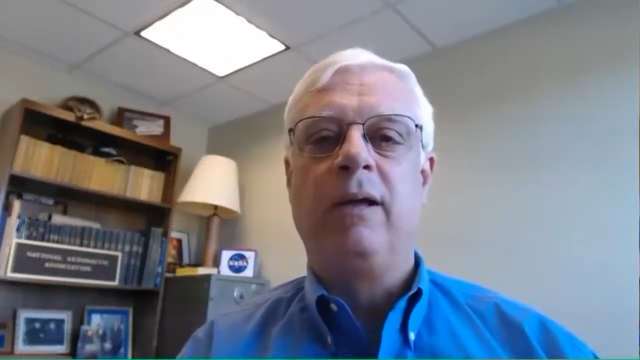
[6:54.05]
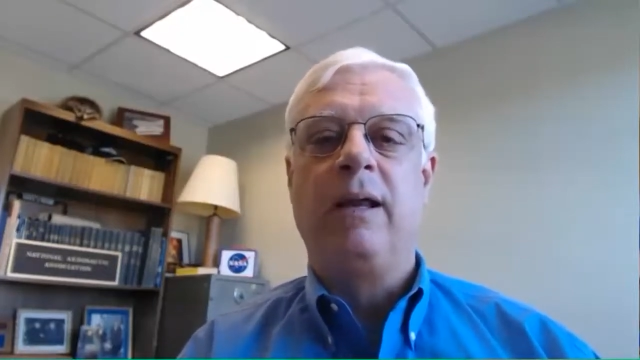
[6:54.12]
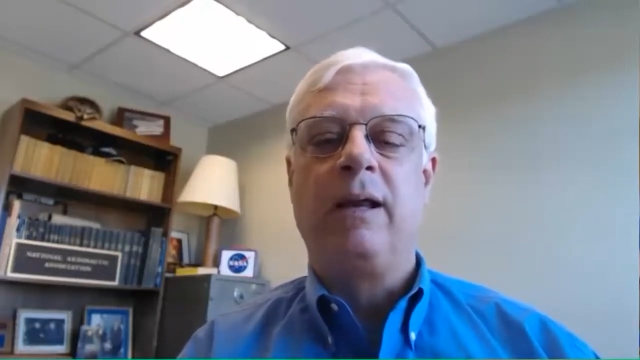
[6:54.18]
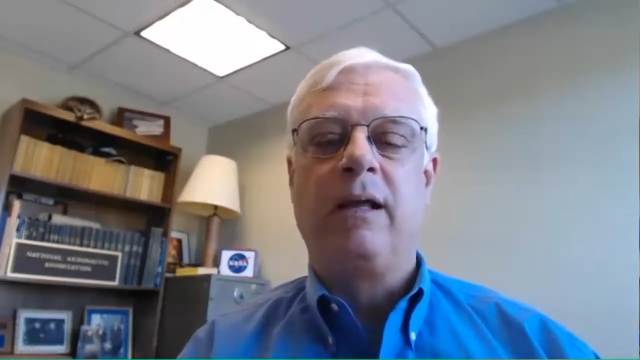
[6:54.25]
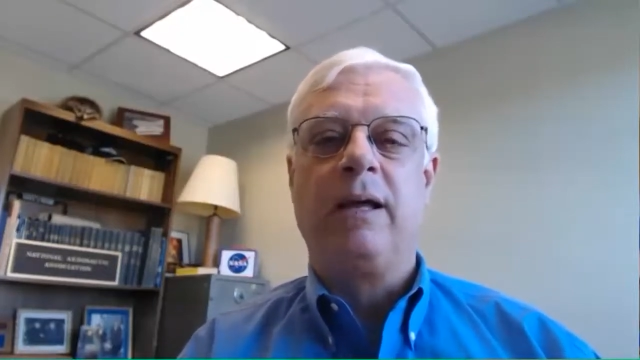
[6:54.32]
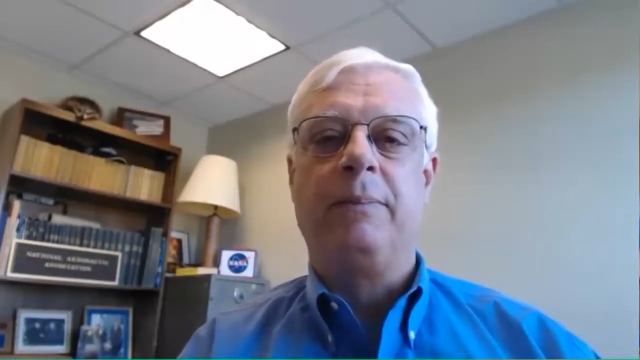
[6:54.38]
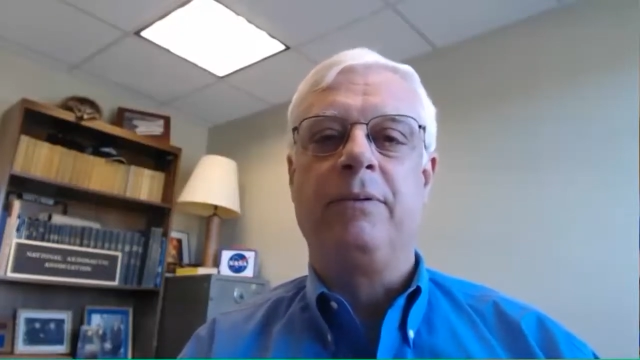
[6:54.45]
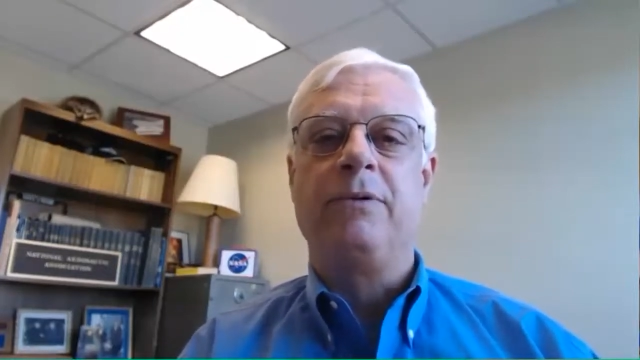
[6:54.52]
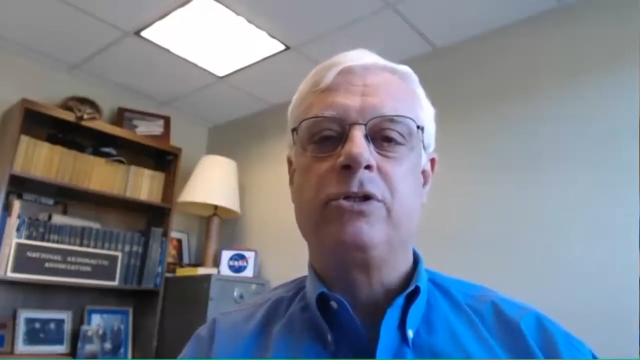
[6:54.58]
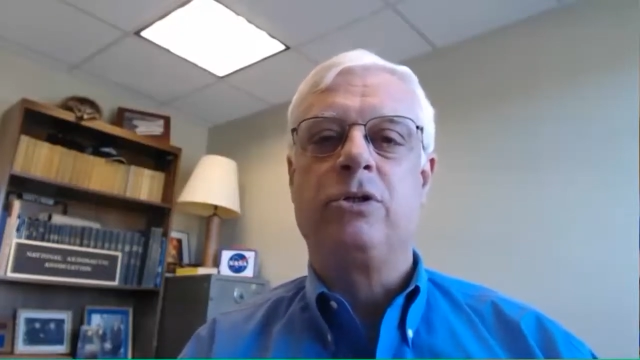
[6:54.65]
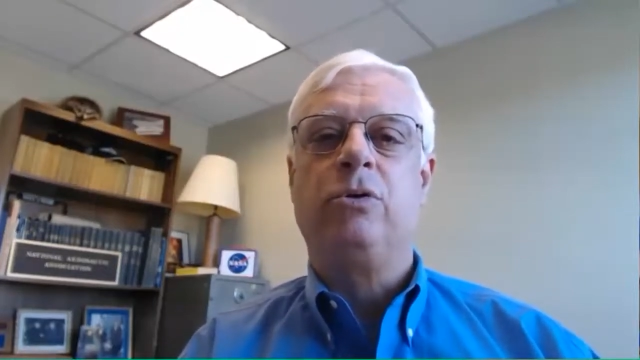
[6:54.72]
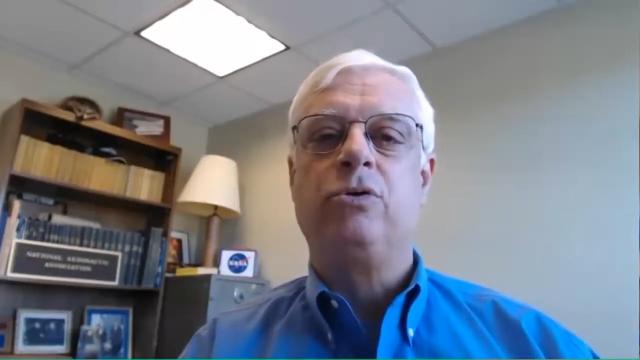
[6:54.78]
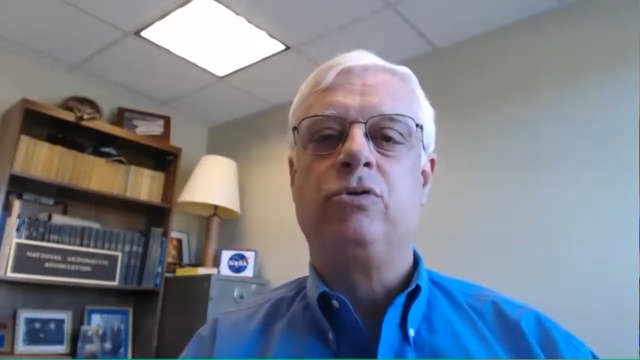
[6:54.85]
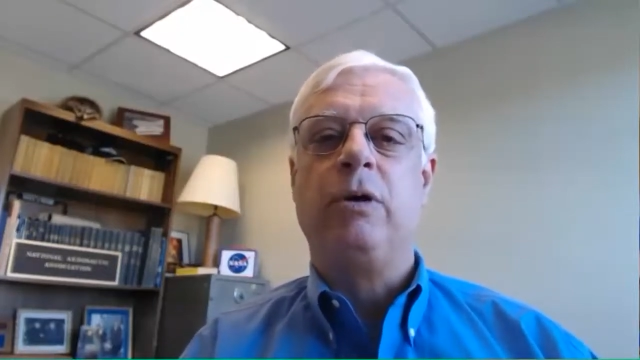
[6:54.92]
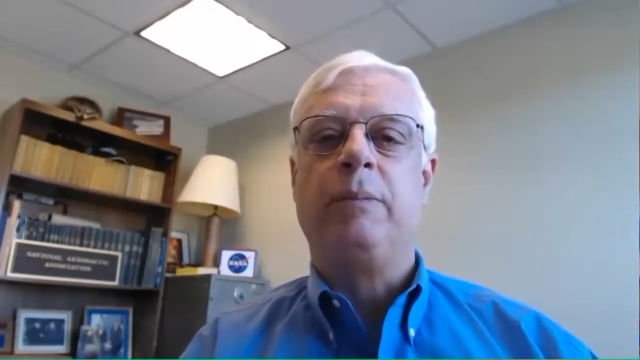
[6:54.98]
I had a couple of
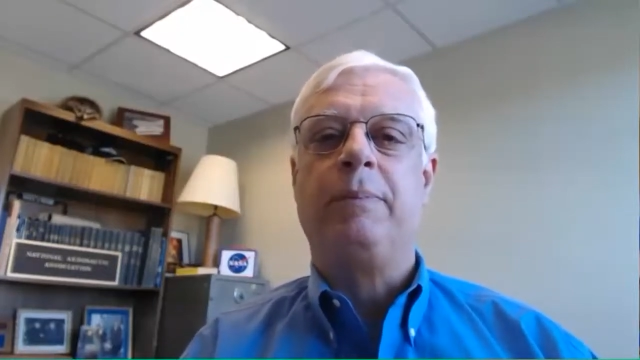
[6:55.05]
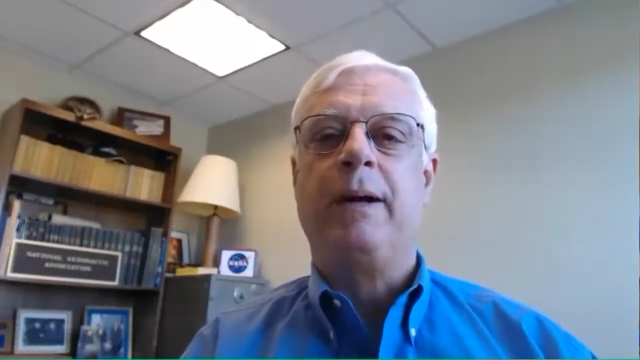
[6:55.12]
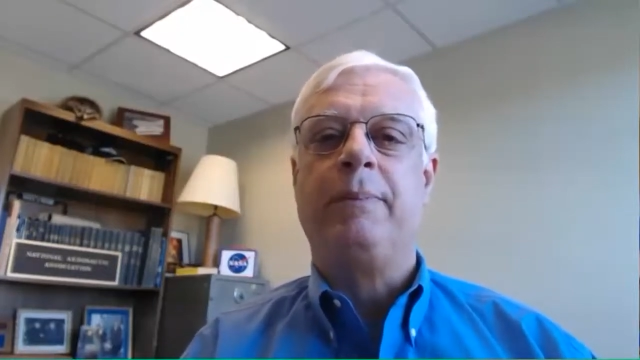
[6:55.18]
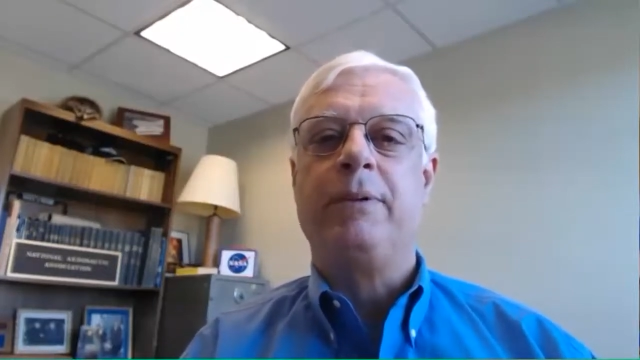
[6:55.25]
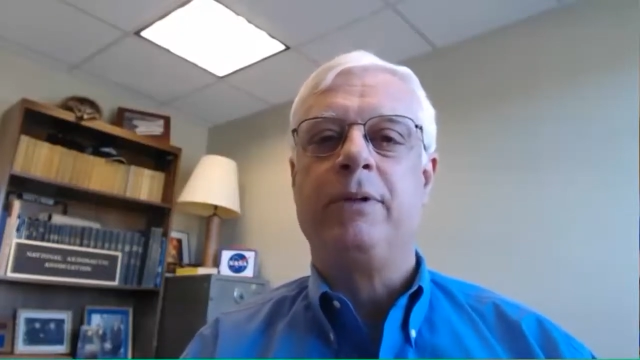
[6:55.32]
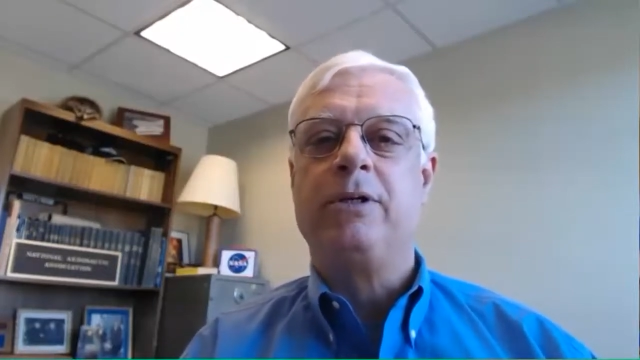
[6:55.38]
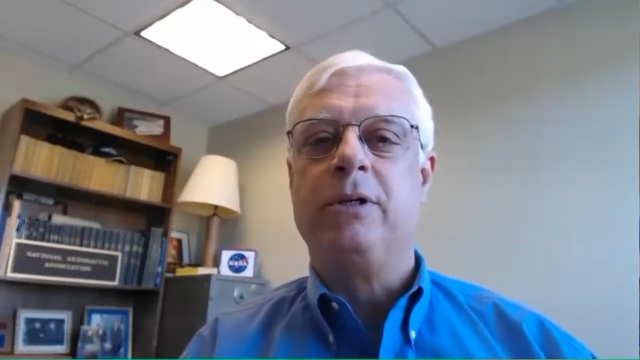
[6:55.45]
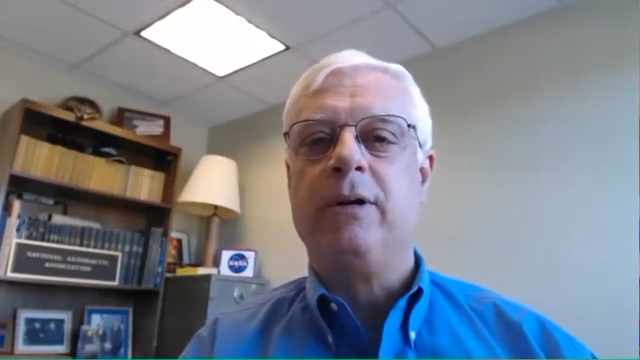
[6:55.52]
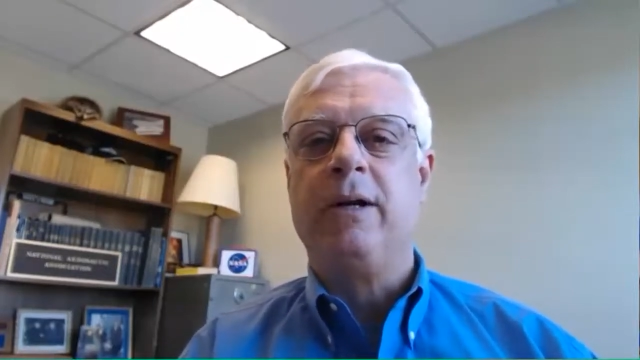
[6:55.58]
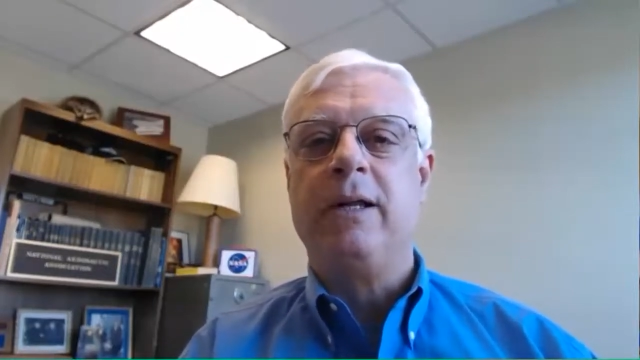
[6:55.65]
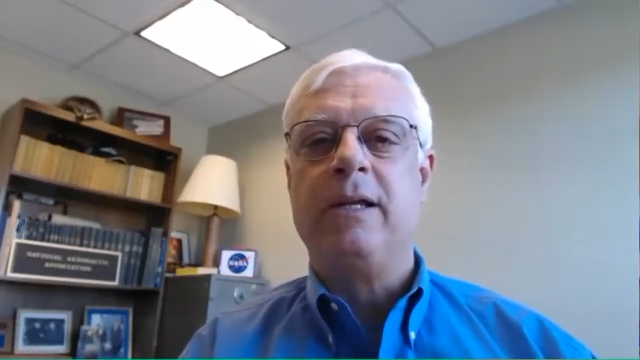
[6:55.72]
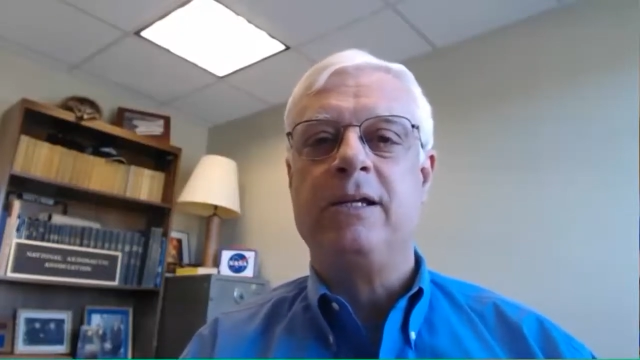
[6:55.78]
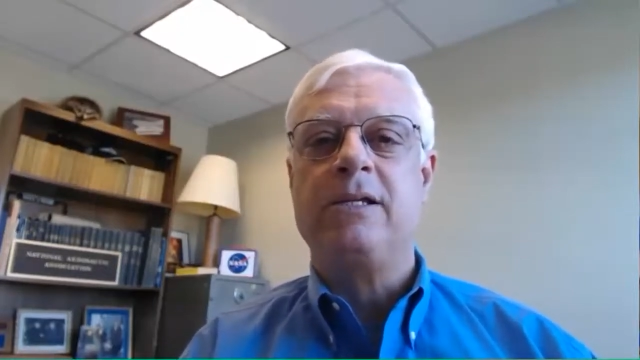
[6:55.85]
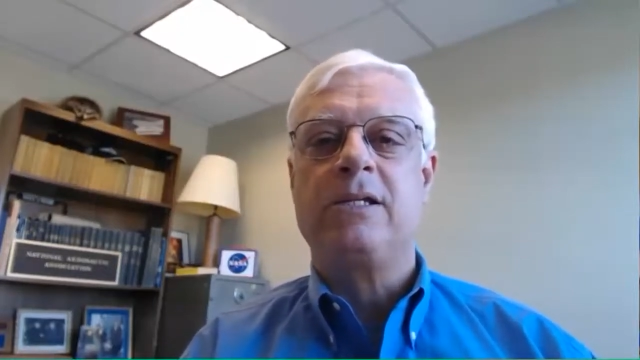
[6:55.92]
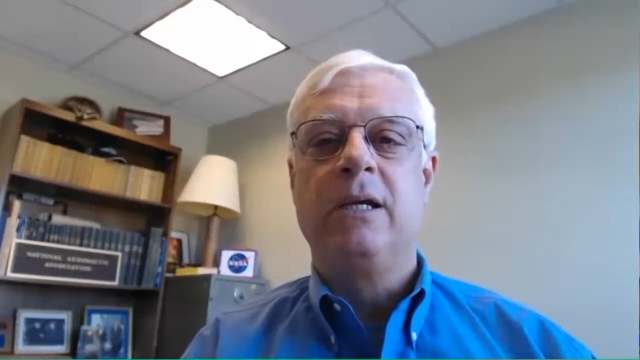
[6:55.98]
school trip
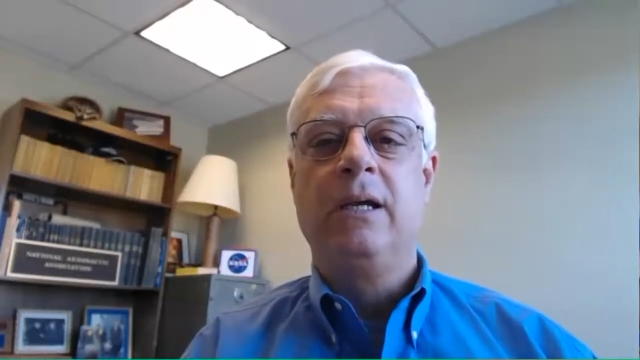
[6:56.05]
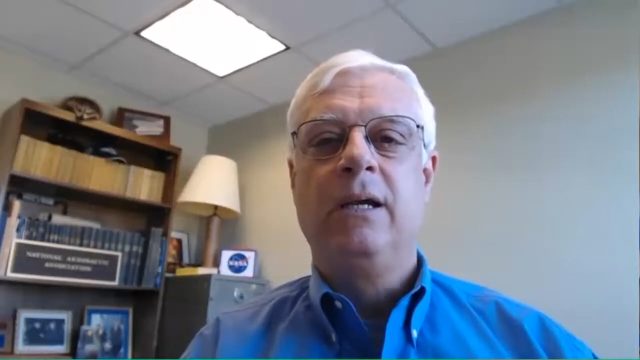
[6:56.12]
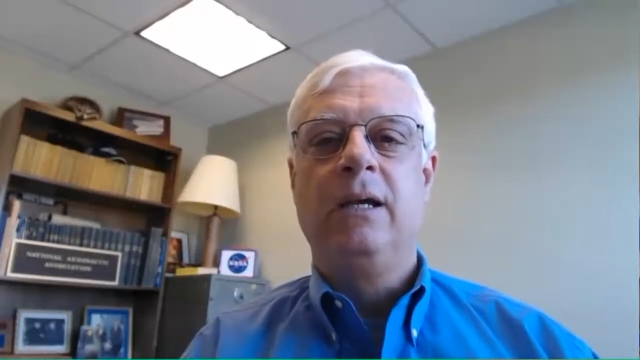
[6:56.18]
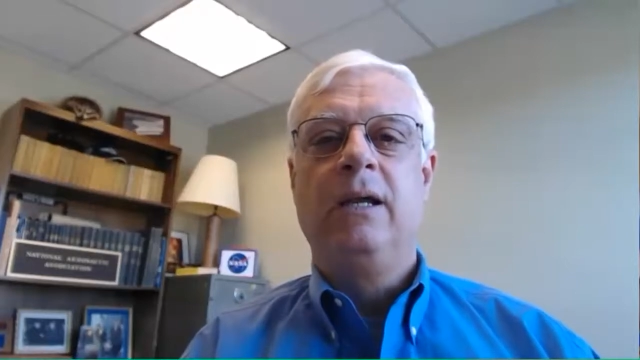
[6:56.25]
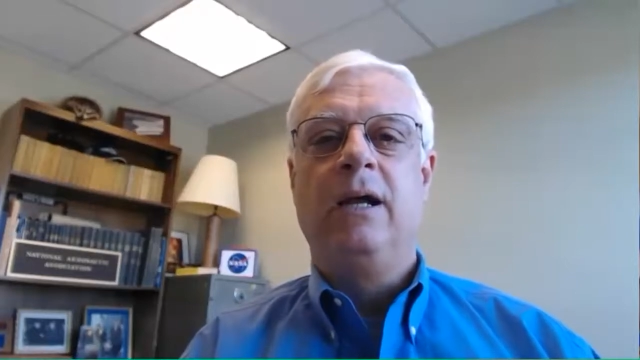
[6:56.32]
opportunities